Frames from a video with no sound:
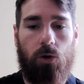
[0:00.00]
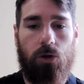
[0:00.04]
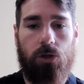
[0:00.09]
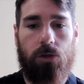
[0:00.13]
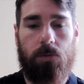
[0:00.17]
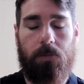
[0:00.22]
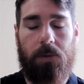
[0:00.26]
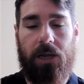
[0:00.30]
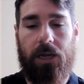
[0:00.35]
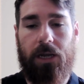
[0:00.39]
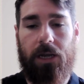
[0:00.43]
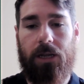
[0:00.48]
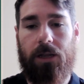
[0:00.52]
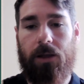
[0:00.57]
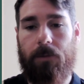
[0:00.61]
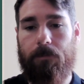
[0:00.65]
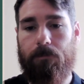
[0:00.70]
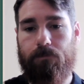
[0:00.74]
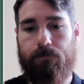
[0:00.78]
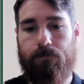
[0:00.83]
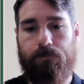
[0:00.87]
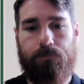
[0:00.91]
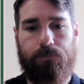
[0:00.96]
speed,
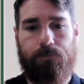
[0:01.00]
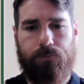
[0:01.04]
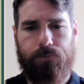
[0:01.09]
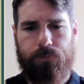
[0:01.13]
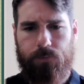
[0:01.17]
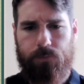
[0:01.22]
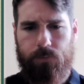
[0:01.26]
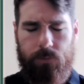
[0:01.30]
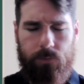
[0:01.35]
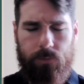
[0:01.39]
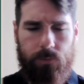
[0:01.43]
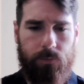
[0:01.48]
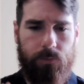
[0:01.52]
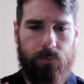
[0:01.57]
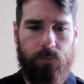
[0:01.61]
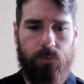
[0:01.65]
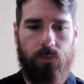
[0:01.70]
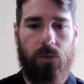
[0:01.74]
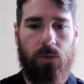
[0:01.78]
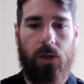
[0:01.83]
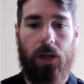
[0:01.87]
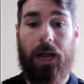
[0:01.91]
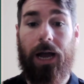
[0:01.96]

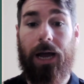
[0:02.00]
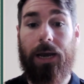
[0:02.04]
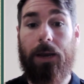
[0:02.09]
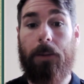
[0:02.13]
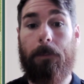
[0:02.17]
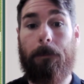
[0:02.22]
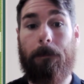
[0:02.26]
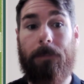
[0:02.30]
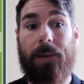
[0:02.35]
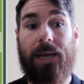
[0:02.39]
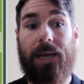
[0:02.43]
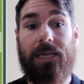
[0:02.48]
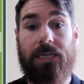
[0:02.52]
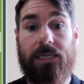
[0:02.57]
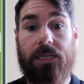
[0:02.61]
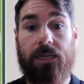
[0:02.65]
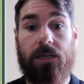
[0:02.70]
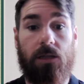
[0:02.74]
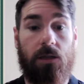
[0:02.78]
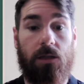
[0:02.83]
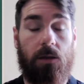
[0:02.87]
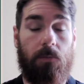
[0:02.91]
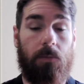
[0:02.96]
and it
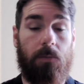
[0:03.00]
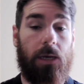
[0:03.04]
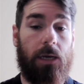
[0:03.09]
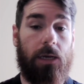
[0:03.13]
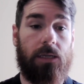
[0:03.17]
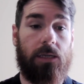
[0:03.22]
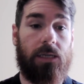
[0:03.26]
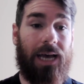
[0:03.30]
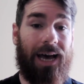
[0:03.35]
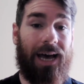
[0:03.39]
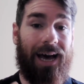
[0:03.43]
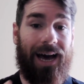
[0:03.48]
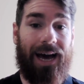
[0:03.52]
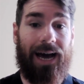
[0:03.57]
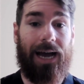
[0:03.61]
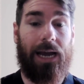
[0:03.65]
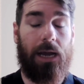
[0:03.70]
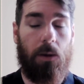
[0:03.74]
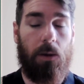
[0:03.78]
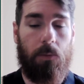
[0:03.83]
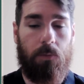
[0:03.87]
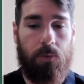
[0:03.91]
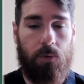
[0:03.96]
basically means a
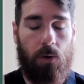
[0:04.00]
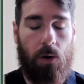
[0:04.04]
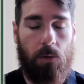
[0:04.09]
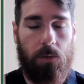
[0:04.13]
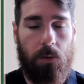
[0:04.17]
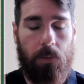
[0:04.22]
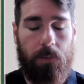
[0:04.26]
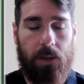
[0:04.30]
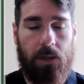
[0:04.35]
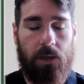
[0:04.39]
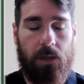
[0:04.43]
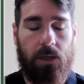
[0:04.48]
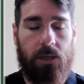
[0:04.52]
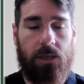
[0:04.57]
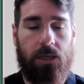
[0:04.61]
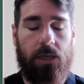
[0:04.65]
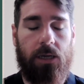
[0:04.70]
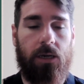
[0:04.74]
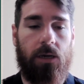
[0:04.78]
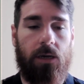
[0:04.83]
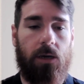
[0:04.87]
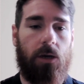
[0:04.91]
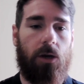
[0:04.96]
higher
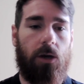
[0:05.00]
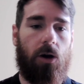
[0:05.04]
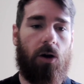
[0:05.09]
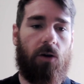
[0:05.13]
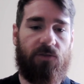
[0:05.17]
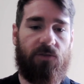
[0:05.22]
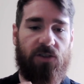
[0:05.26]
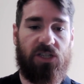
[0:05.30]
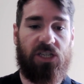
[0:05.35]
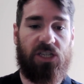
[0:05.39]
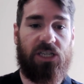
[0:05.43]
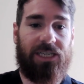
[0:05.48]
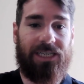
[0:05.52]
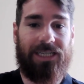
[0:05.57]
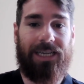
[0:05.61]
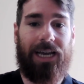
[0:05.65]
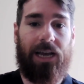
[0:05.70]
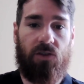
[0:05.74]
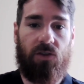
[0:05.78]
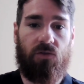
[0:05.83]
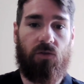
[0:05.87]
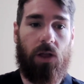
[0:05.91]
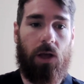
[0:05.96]
probability of a
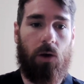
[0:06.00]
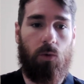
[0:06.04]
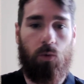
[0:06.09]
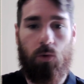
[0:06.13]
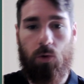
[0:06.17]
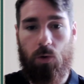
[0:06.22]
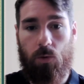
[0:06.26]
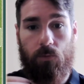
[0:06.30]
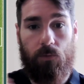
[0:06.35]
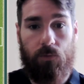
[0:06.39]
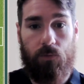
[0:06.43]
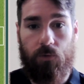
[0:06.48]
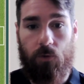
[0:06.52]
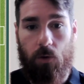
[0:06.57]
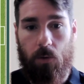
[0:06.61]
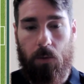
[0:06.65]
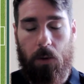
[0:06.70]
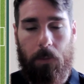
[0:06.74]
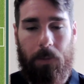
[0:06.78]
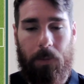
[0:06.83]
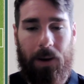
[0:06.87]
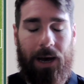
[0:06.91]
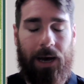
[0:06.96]
successful outcome from
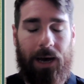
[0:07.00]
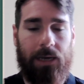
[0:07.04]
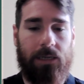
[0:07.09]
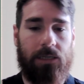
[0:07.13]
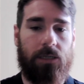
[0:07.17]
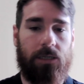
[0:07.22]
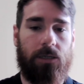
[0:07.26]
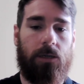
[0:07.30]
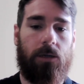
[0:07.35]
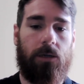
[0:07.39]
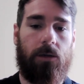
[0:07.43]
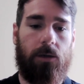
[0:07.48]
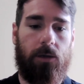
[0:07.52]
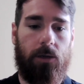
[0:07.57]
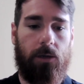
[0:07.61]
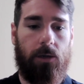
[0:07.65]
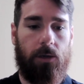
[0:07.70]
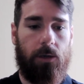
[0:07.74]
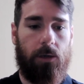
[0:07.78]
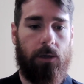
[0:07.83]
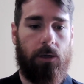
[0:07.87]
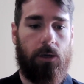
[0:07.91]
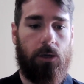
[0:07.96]
a pass.
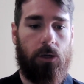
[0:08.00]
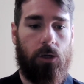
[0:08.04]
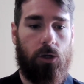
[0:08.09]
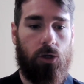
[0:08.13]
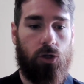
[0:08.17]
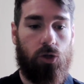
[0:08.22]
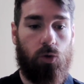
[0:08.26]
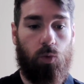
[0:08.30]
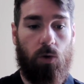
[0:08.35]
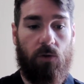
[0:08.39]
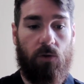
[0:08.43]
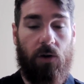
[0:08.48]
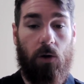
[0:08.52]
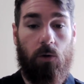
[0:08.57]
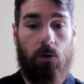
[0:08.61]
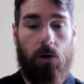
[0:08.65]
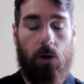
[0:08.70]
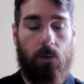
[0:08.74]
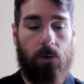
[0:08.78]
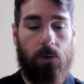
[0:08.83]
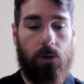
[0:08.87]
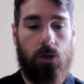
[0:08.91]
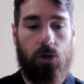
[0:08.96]
So without
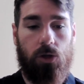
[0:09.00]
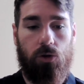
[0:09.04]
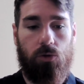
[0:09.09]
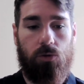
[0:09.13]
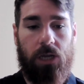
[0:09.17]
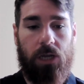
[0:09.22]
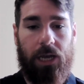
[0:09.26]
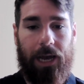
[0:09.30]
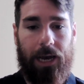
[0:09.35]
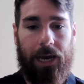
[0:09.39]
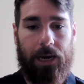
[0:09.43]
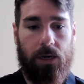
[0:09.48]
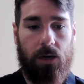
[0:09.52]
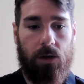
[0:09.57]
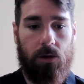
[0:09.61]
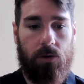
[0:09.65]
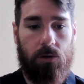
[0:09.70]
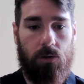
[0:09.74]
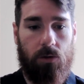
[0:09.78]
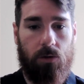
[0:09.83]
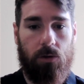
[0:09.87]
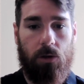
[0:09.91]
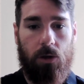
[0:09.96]
going too
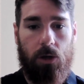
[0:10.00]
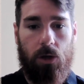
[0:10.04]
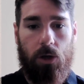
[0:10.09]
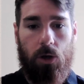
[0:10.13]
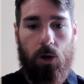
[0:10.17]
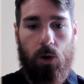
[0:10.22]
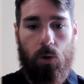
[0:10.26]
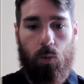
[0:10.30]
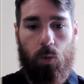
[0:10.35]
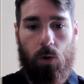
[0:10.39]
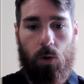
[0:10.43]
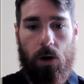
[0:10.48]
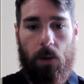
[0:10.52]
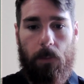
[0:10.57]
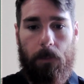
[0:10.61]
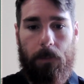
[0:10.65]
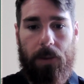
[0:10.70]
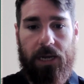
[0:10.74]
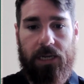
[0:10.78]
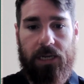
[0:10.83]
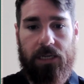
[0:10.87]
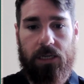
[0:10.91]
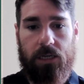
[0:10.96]
technical, what it
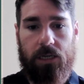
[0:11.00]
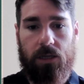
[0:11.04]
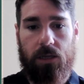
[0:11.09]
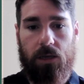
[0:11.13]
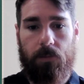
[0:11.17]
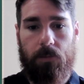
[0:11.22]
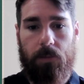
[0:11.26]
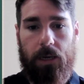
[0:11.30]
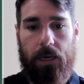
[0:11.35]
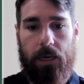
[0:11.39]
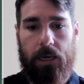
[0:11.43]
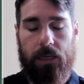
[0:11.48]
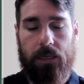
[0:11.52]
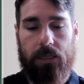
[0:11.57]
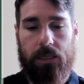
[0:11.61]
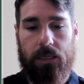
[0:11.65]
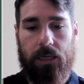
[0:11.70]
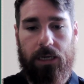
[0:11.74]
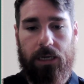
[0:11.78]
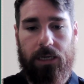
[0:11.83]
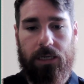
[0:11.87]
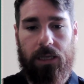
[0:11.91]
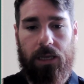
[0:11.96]
basically means
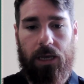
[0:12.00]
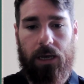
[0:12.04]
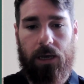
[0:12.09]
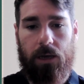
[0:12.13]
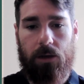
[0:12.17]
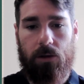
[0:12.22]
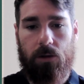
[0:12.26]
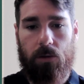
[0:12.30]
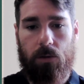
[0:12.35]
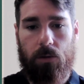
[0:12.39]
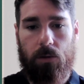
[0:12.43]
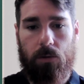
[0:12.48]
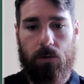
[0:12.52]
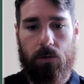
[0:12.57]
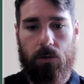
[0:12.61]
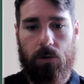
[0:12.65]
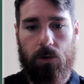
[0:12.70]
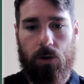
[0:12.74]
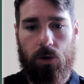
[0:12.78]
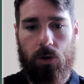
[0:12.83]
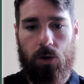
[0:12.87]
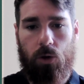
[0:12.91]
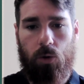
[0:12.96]
is that
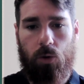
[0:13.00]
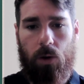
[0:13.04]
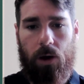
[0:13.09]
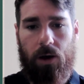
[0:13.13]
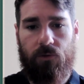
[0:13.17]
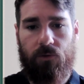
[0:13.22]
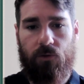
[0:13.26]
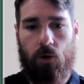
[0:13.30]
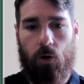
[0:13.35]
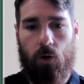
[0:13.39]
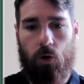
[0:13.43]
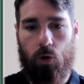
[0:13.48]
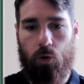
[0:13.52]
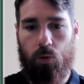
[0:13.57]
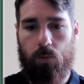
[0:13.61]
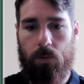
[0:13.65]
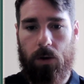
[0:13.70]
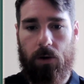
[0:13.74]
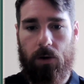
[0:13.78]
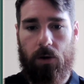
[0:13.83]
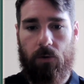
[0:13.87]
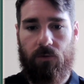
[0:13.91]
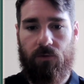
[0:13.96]
you have
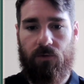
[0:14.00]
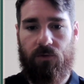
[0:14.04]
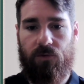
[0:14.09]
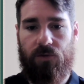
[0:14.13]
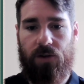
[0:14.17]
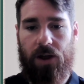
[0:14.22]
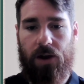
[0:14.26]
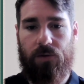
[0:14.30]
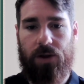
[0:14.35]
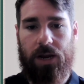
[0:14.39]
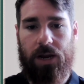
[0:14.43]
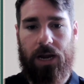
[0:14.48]
Coleman very